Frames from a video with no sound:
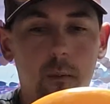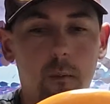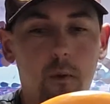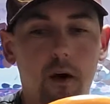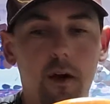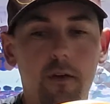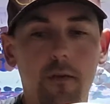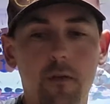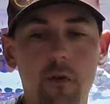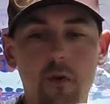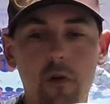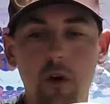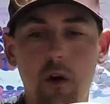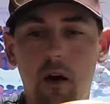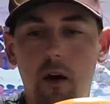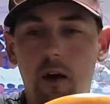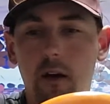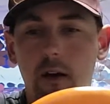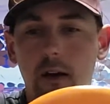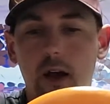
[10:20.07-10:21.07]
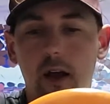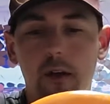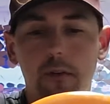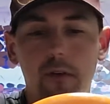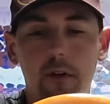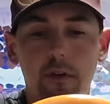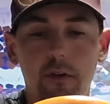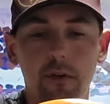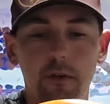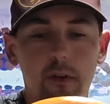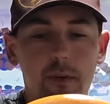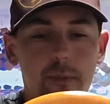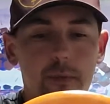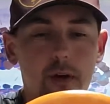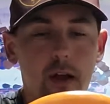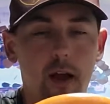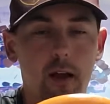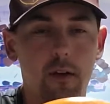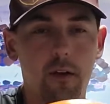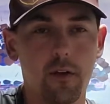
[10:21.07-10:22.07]
One shot none of us really
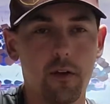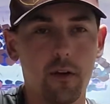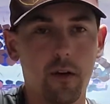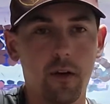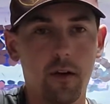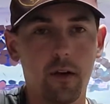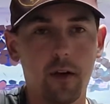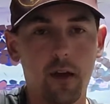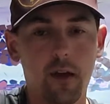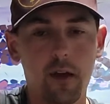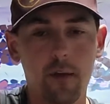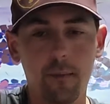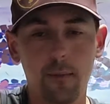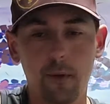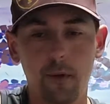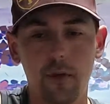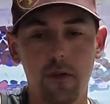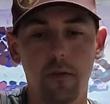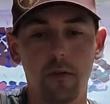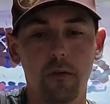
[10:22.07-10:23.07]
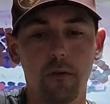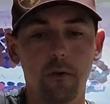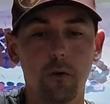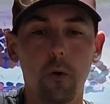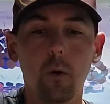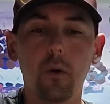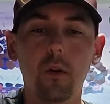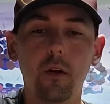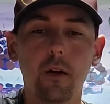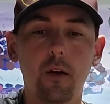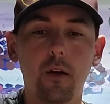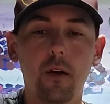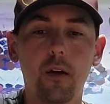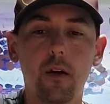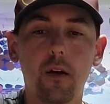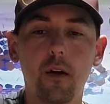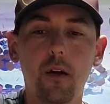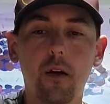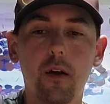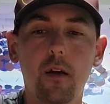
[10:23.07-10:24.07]
practice in our game is the roller,
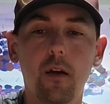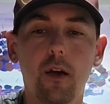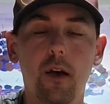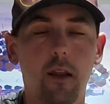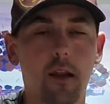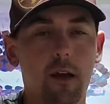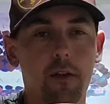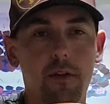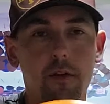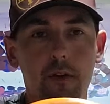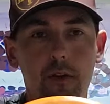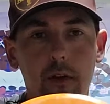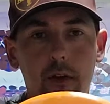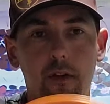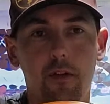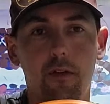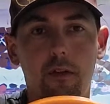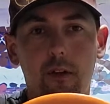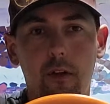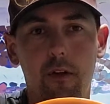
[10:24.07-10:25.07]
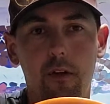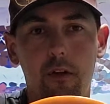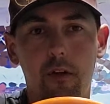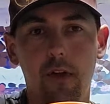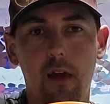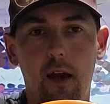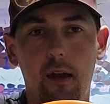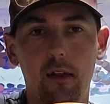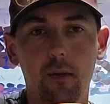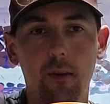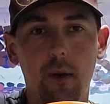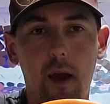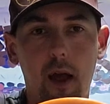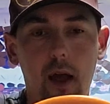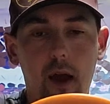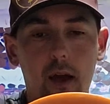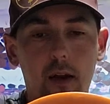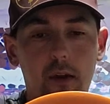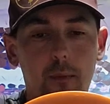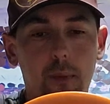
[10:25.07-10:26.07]
and that's exactly what I
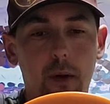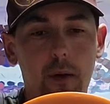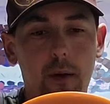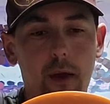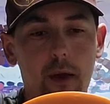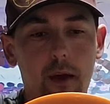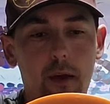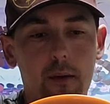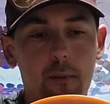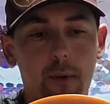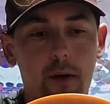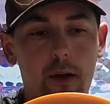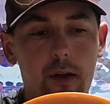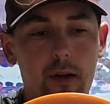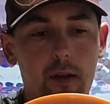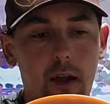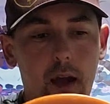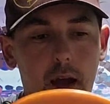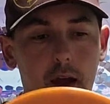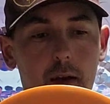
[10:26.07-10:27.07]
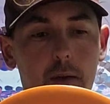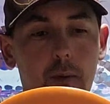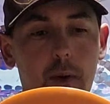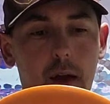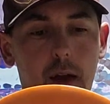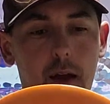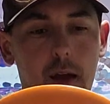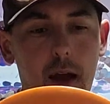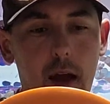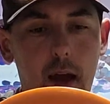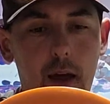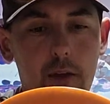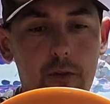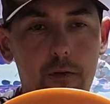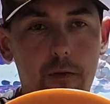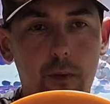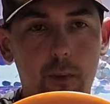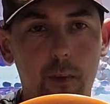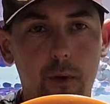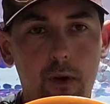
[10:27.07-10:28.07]
had in my head when I
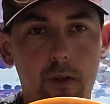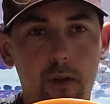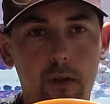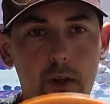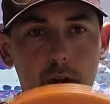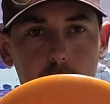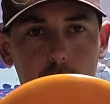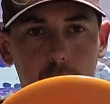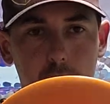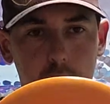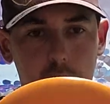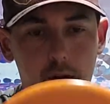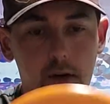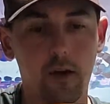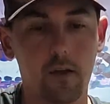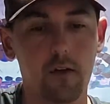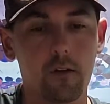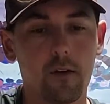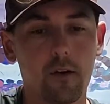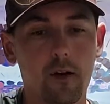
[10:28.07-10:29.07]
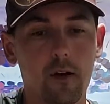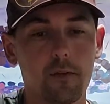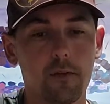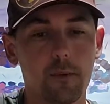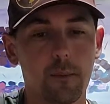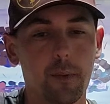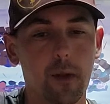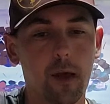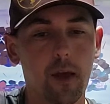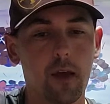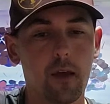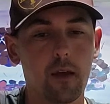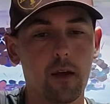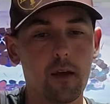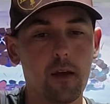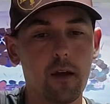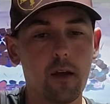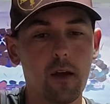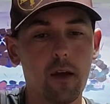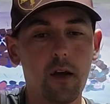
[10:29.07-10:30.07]
asked for one of these. It's another hookup from Nate.
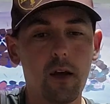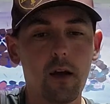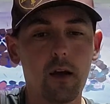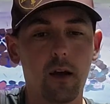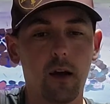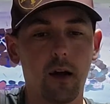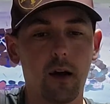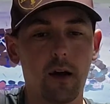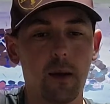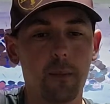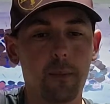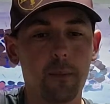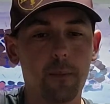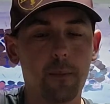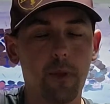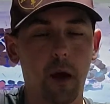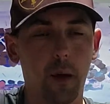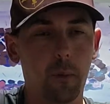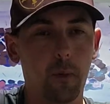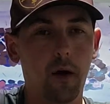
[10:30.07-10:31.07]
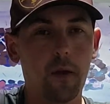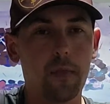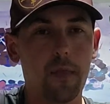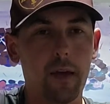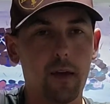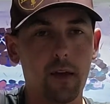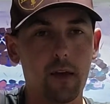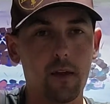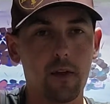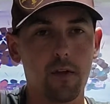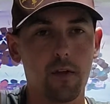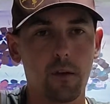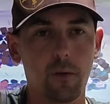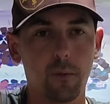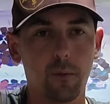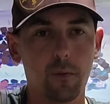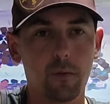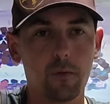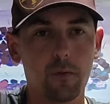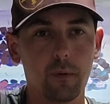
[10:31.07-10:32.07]
I want that easy
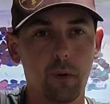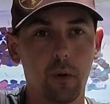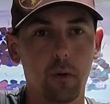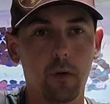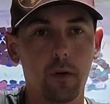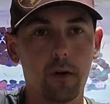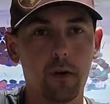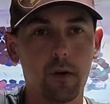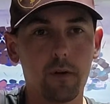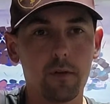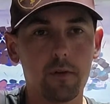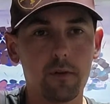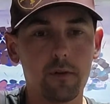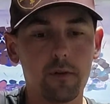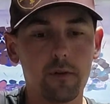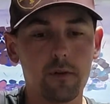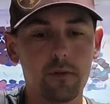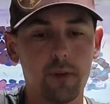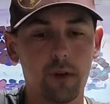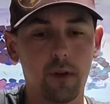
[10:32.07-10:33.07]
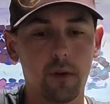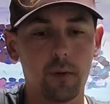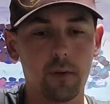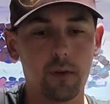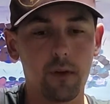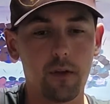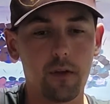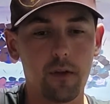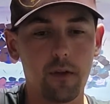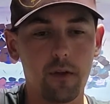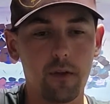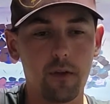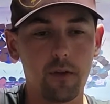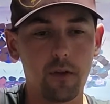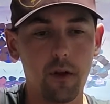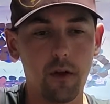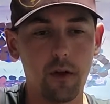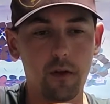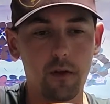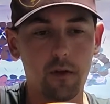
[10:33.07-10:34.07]
roller, you know, distance
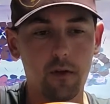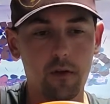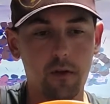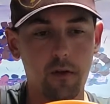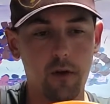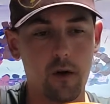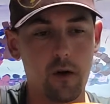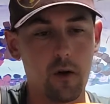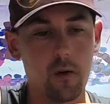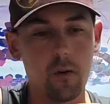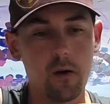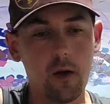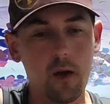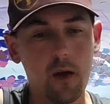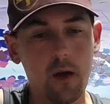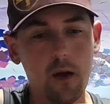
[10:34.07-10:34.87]
disc. So